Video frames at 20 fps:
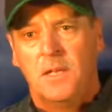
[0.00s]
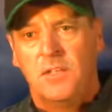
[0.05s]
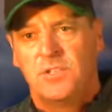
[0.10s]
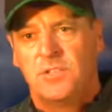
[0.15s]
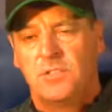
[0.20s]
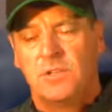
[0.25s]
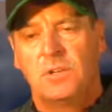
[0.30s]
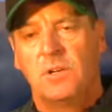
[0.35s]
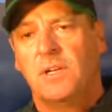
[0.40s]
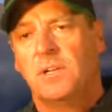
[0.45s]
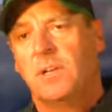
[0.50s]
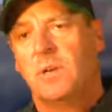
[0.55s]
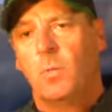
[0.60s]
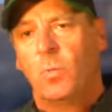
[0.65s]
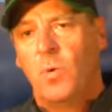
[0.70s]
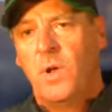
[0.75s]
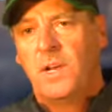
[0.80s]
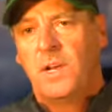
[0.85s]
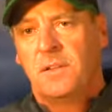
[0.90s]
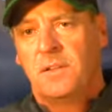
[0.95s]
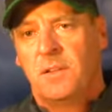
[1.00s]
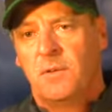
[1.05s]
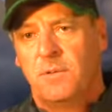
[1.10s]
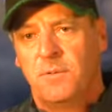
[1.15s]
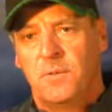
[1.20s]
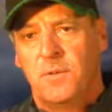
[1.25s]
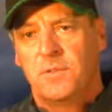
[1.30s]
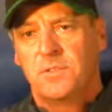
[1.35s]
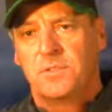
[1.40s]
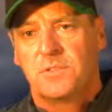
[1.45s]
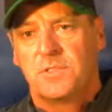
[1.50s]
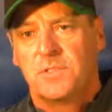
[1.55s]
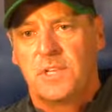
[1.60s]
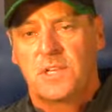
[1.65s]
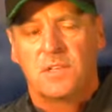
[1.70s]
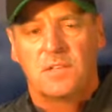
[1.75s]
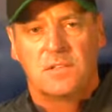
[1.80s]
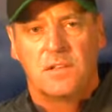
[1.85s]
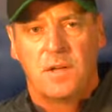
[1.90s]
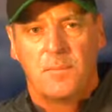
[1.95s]
certainly didn't win it their first or
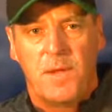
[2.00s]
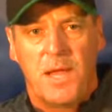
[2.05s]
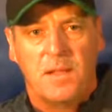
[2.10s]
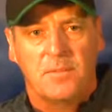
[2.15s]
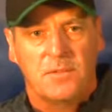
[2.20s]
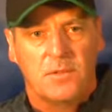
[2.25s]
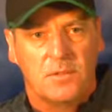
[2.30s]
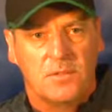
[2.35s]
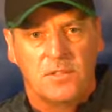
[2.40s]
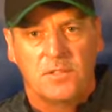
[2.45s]
second time out there.